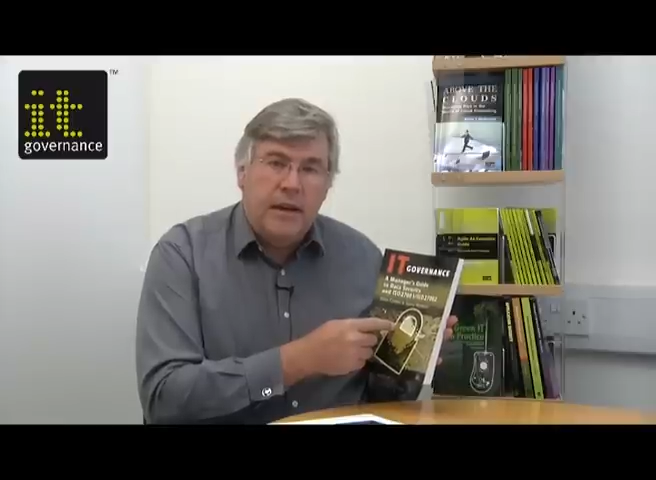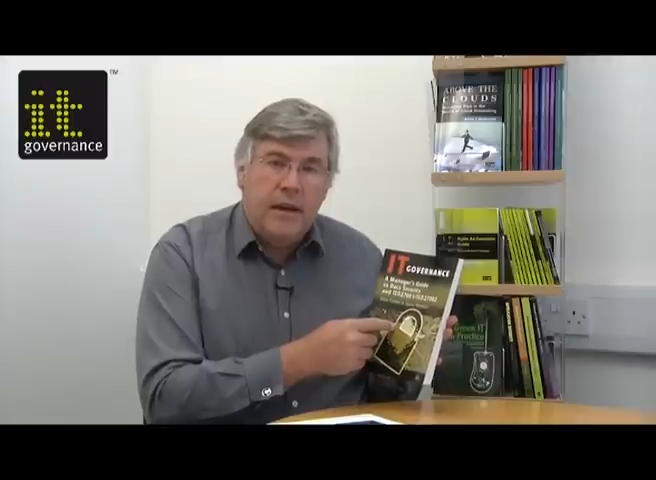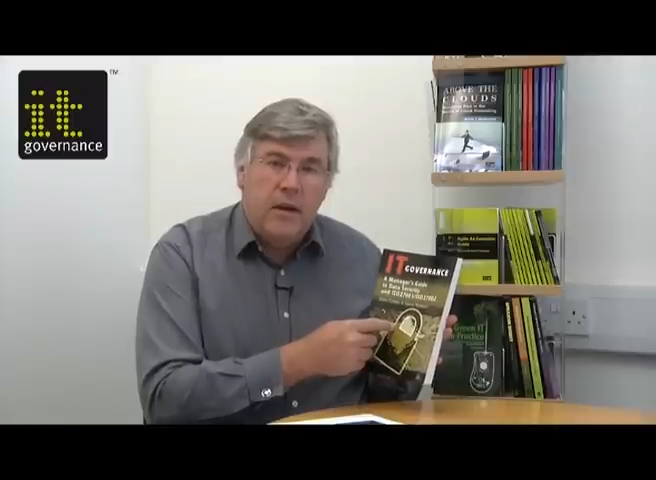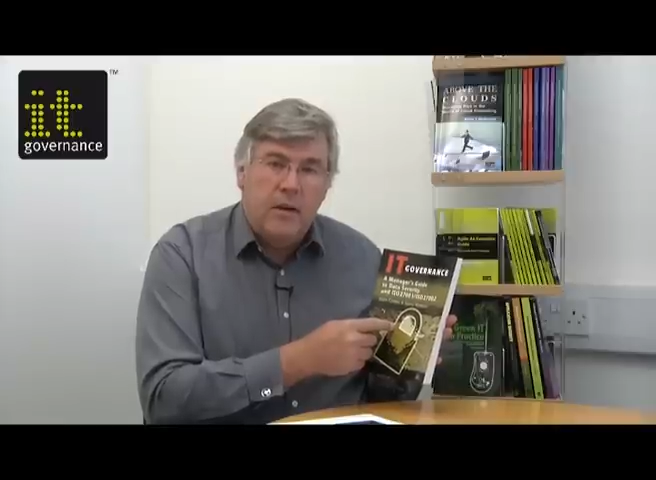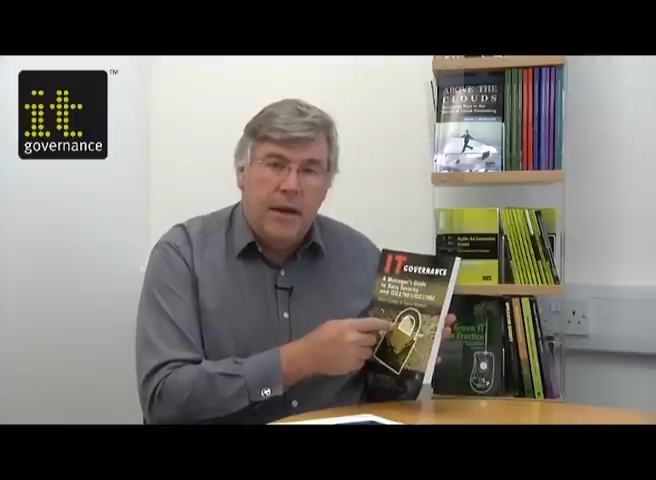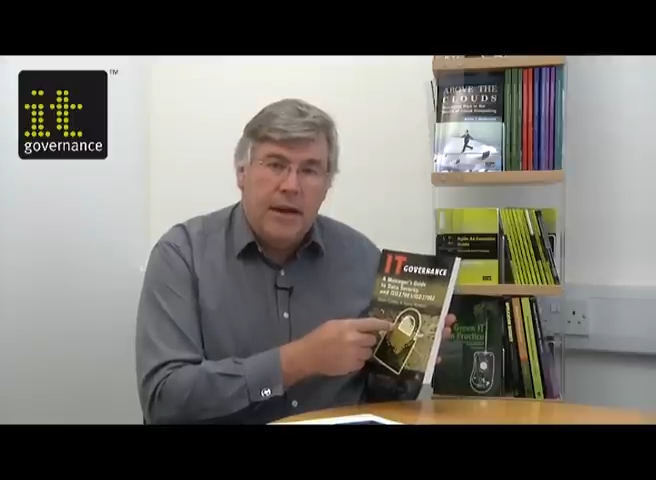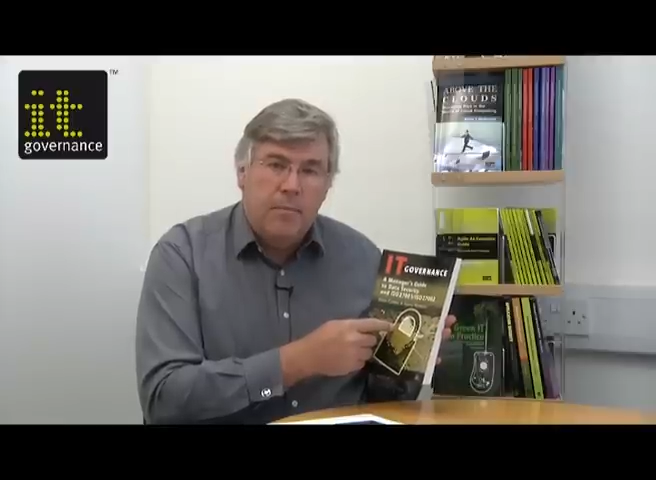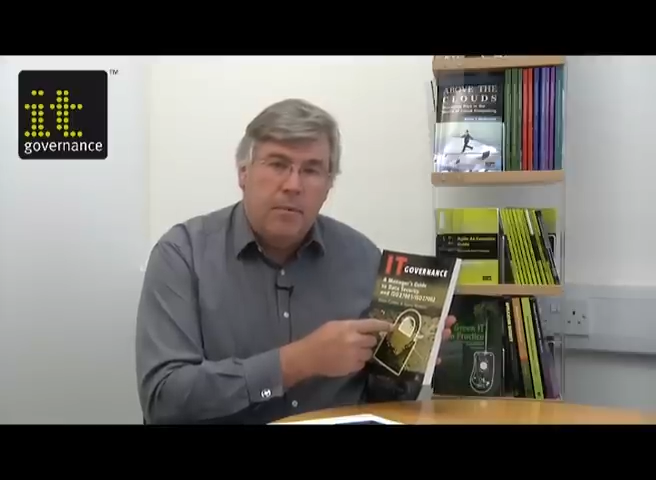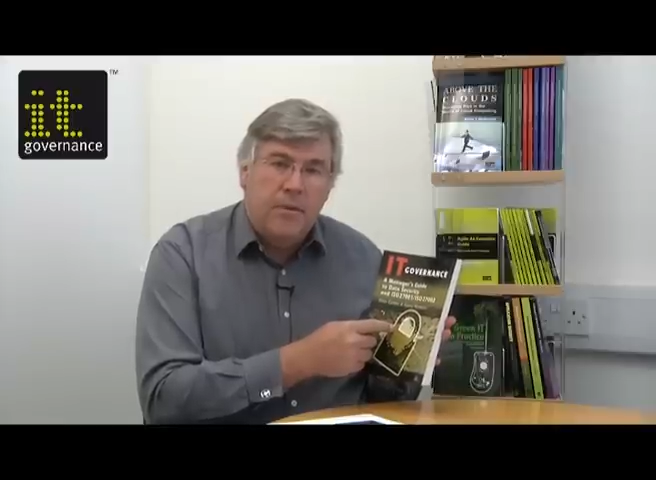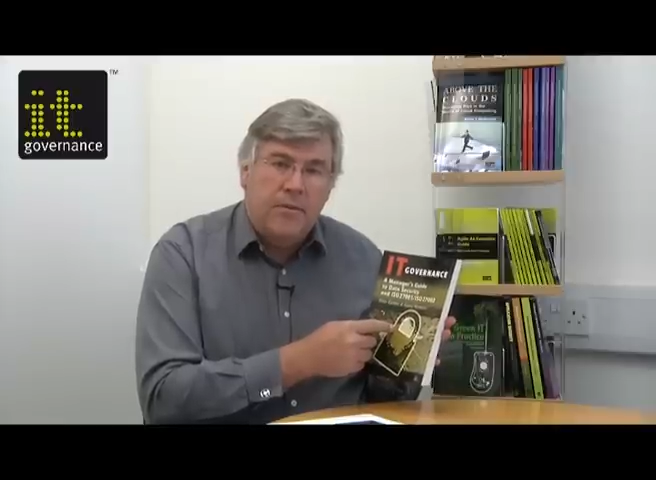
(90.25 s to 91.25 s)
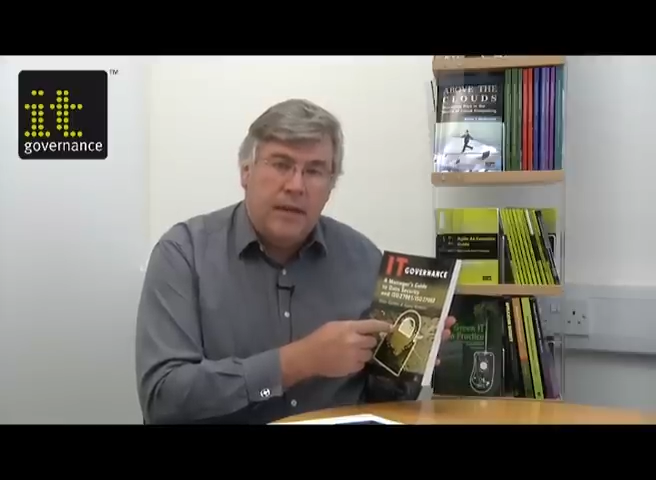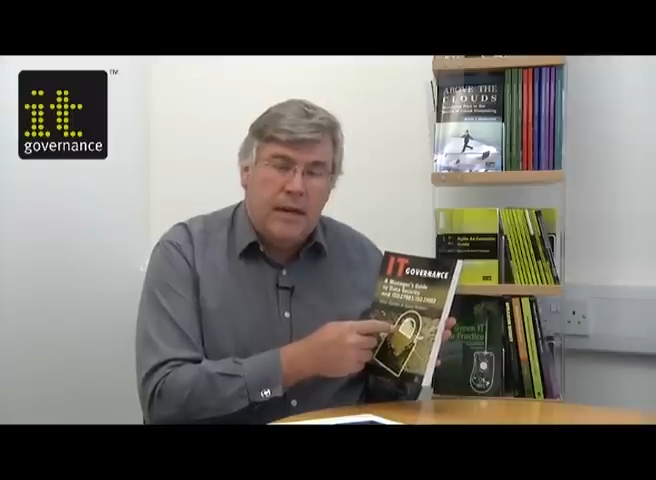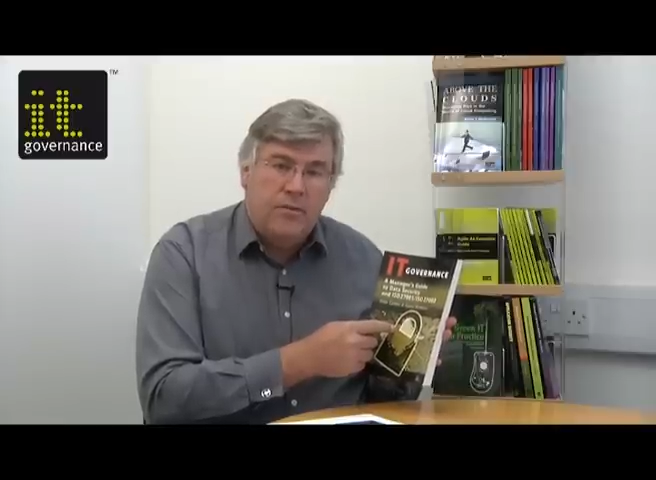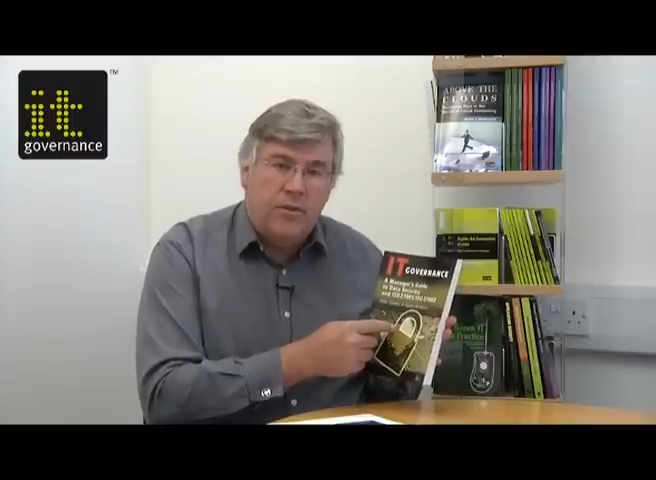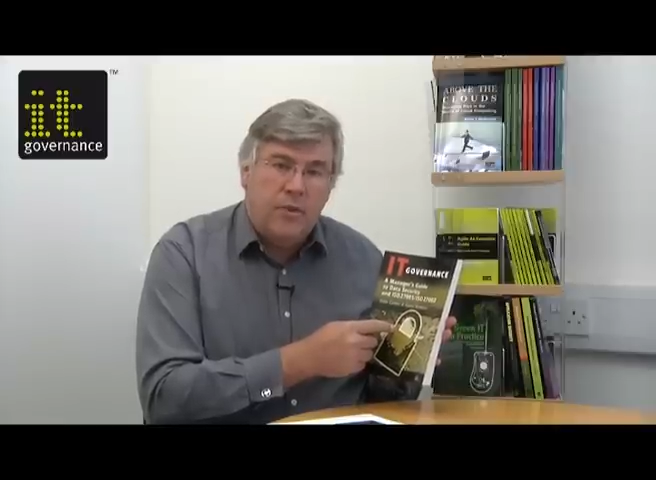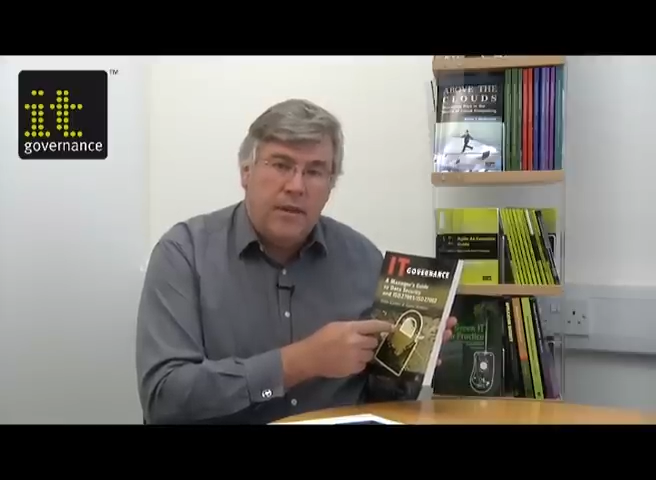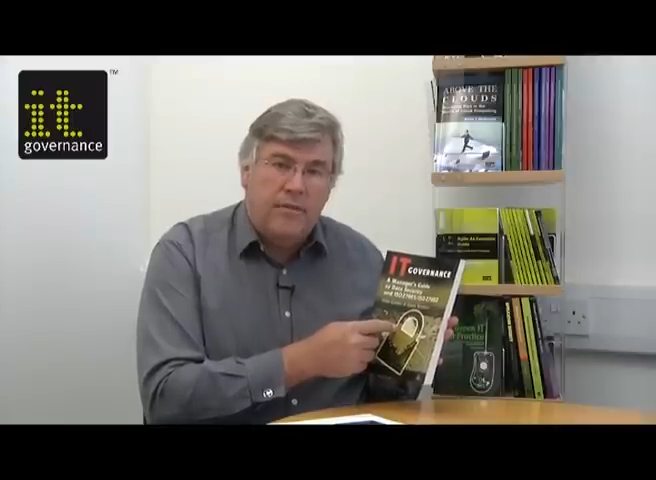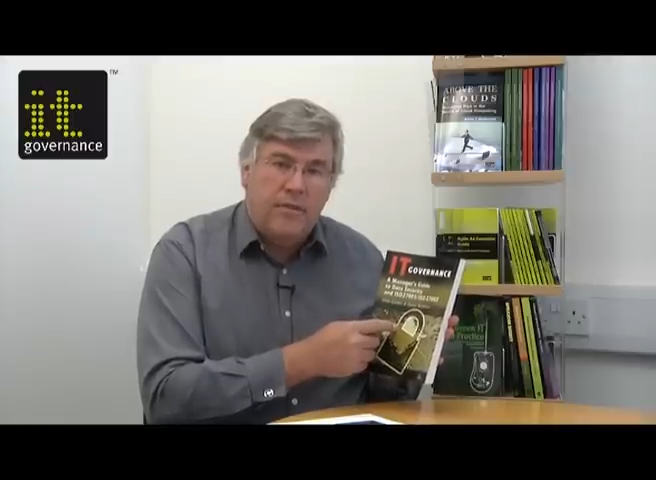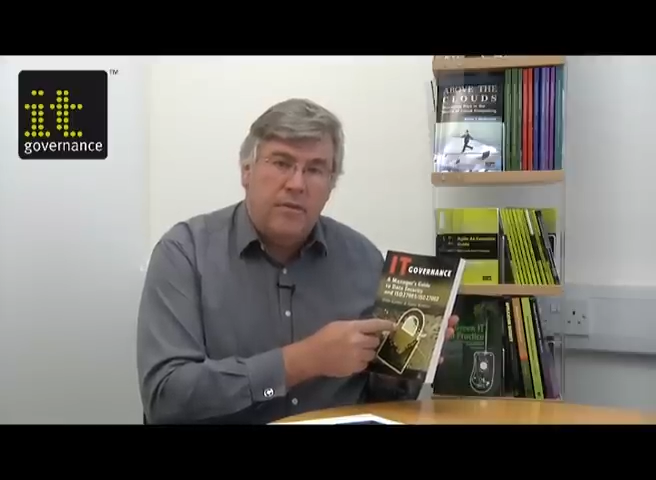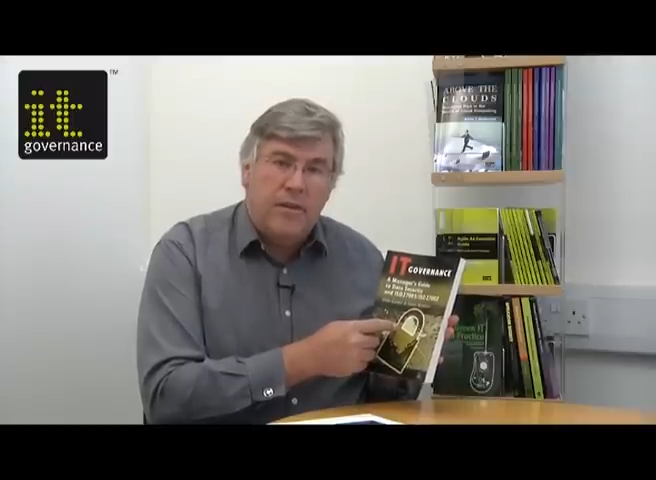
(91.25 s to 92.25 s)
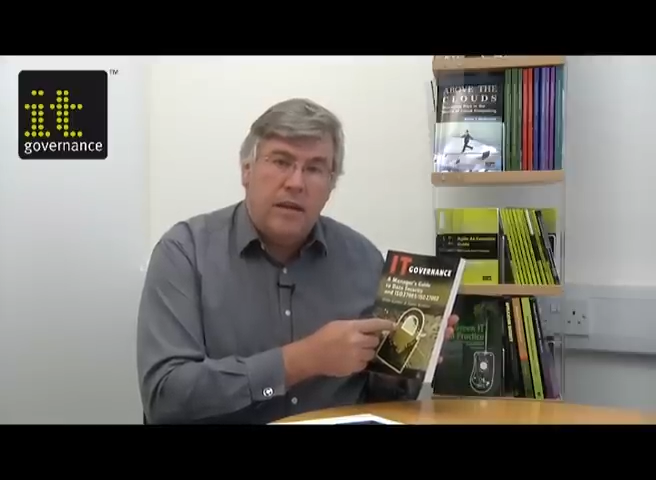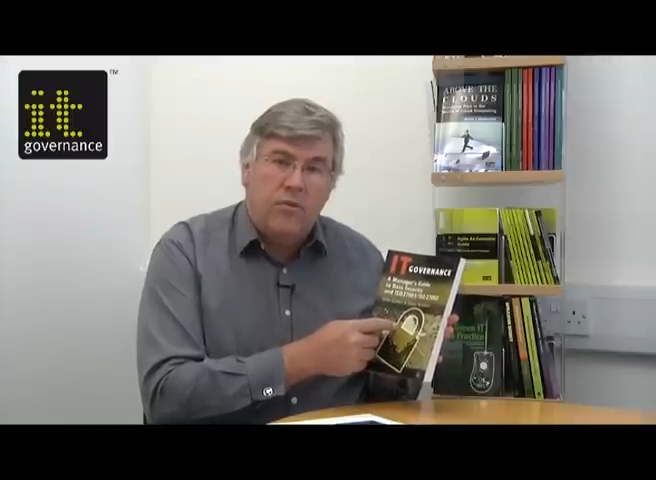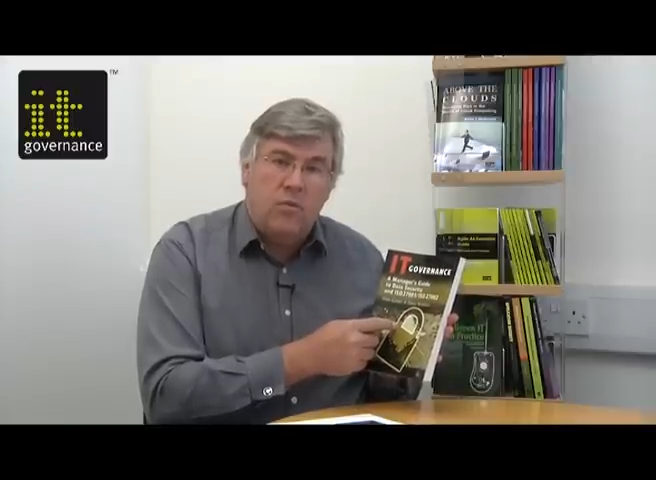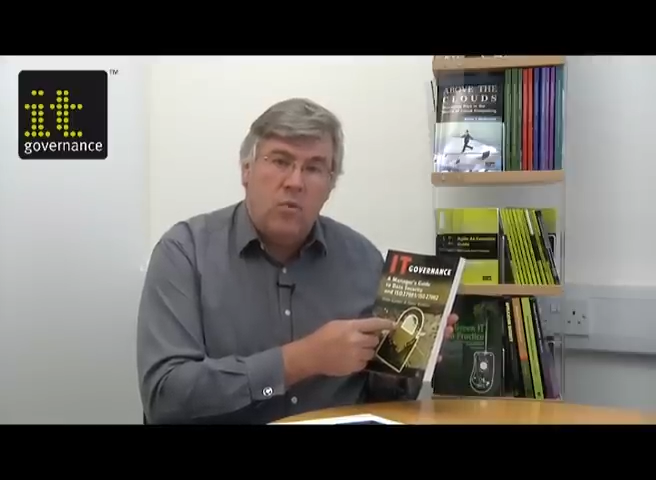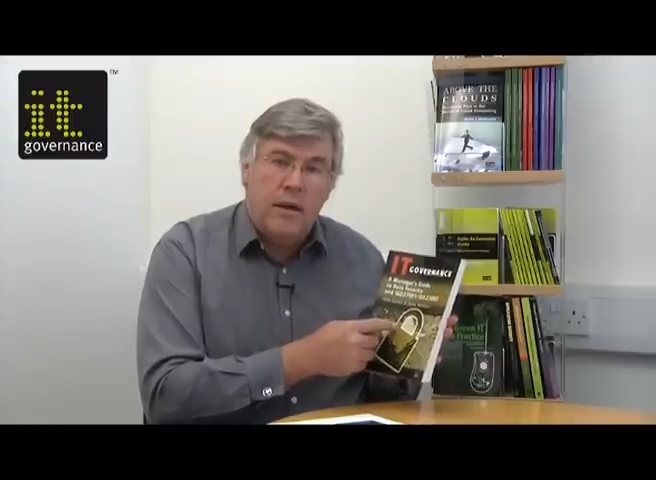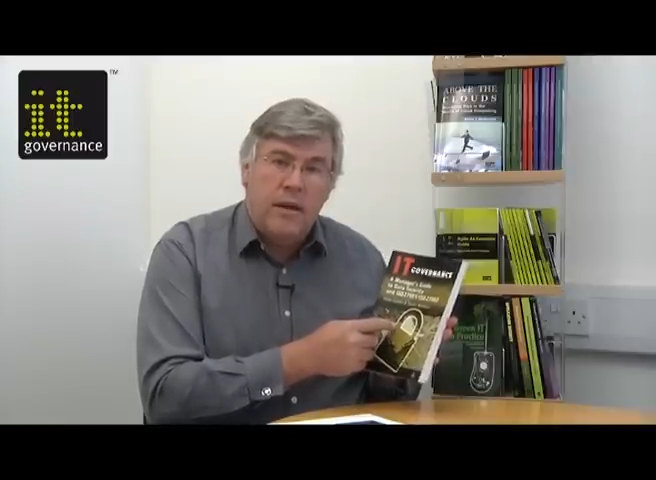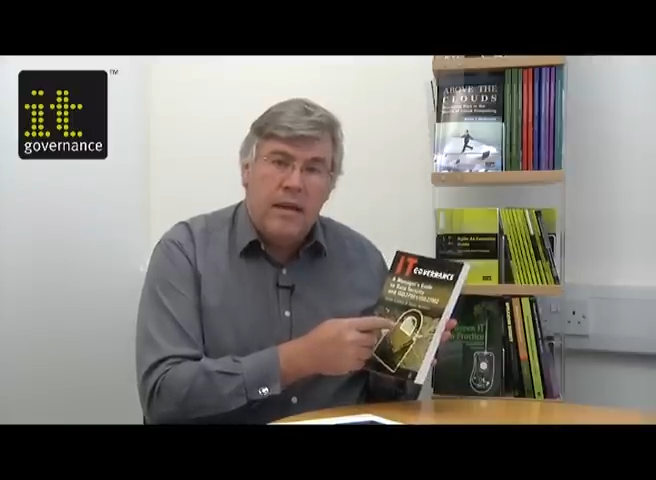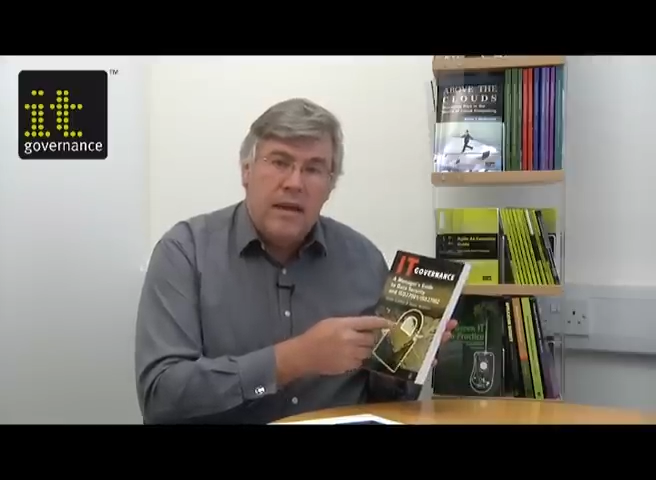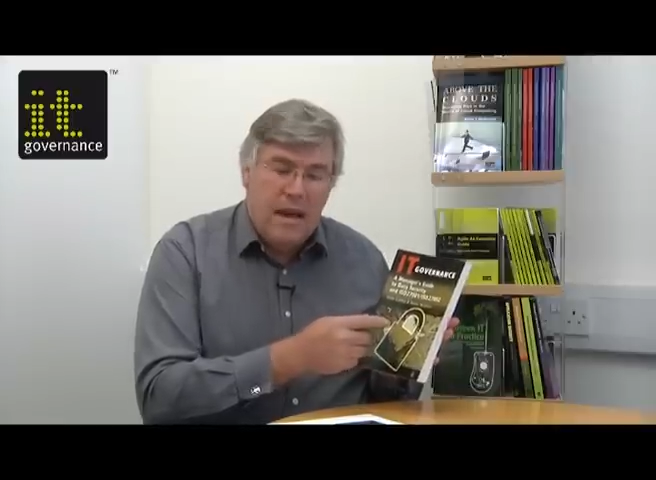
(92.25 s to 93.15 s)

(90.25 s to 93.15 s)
I know about implementing ISO 27001